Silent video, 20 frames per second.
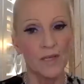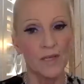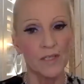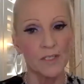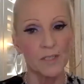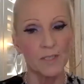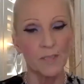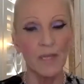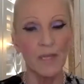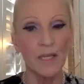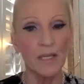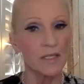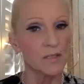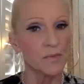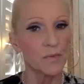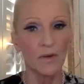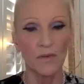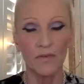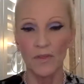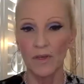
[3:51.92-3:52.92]
speed is
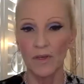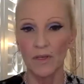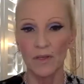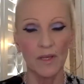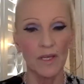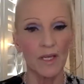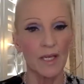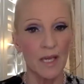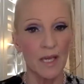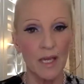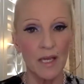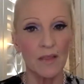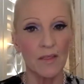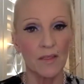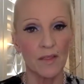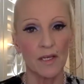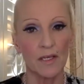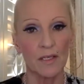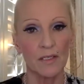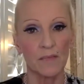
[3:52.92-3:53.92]
one of the key
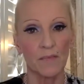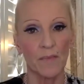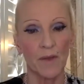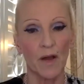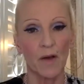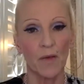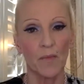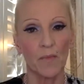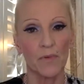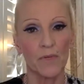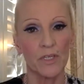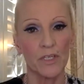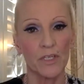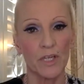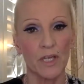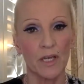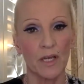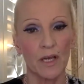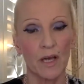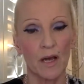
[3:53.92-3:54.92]
things about
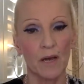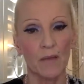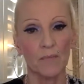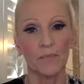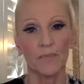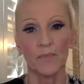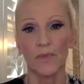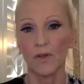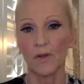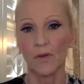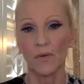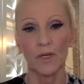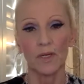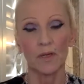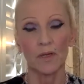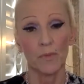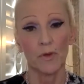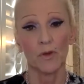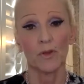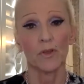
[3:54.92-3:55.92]
bridging. It
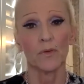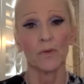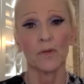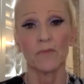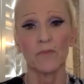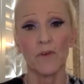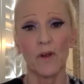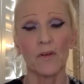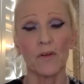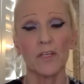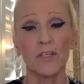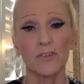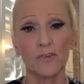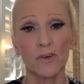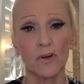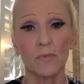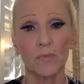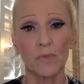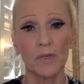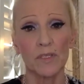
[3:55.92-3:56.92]
can put you in a very
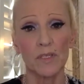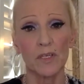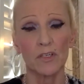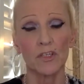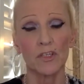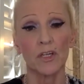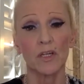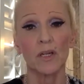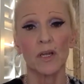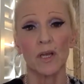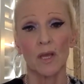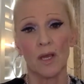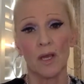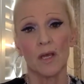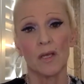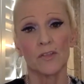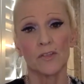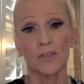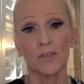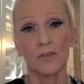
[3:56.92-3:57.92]
strong position
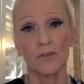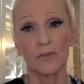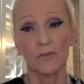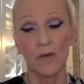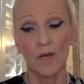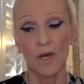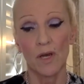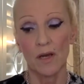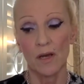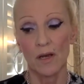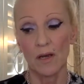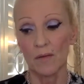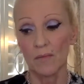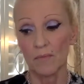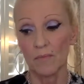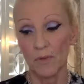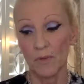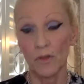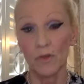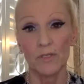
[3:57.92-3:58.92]
to
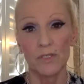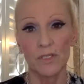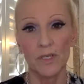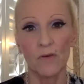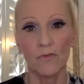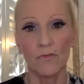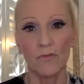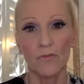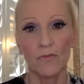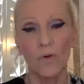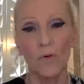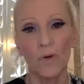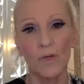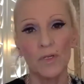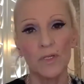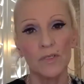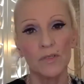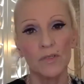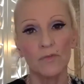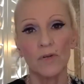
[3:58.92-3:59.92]
put yourself
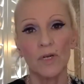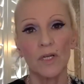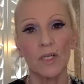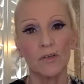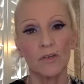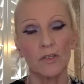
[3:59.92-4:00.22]
forward as a really good